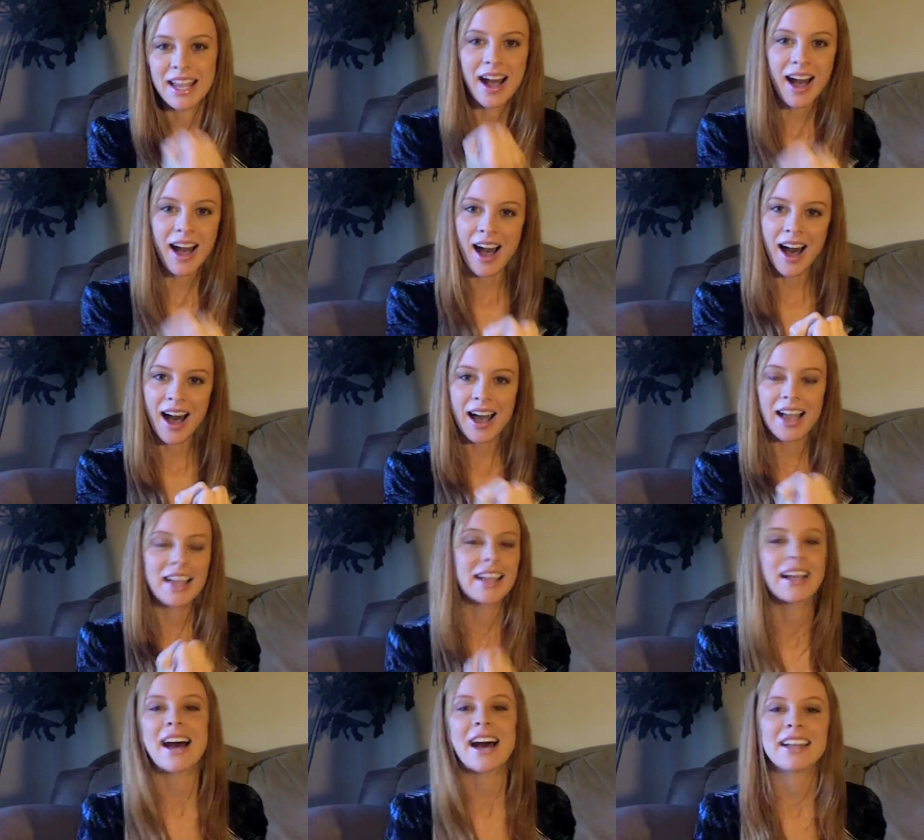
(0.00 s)
aha, I
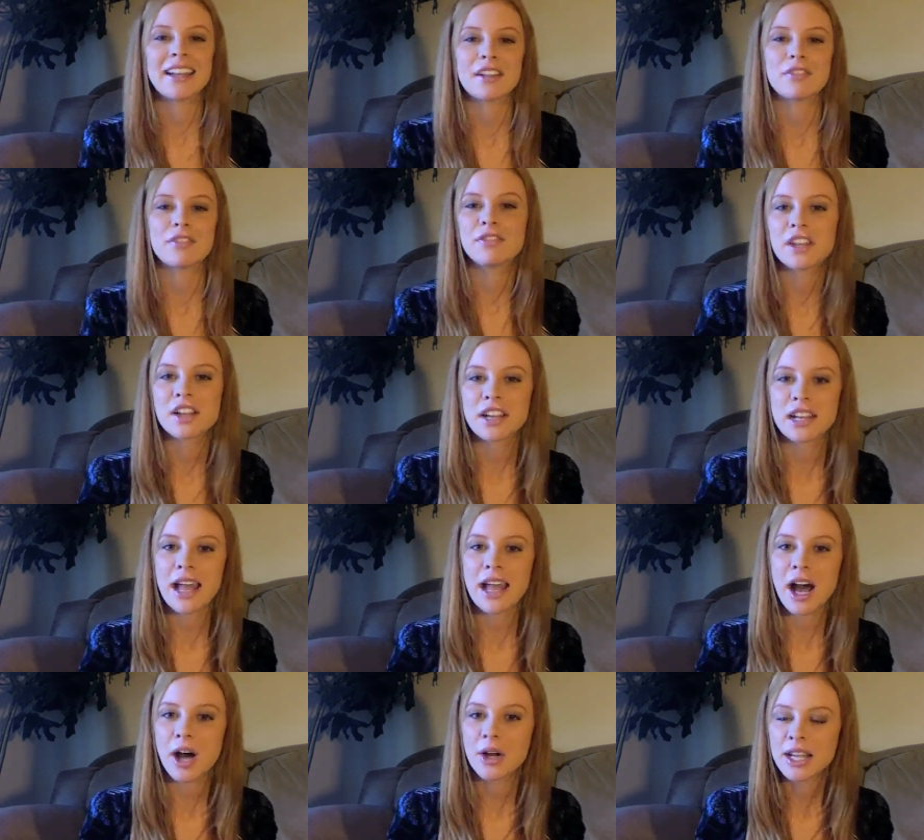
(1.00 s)
got it, I figured it
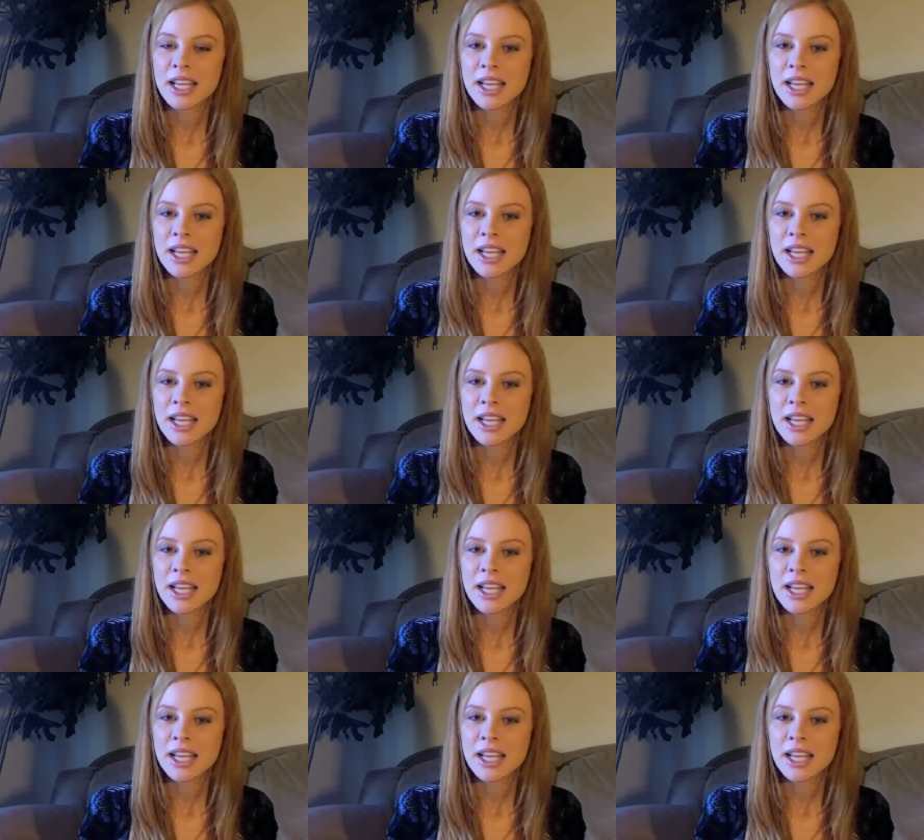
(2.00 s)
out.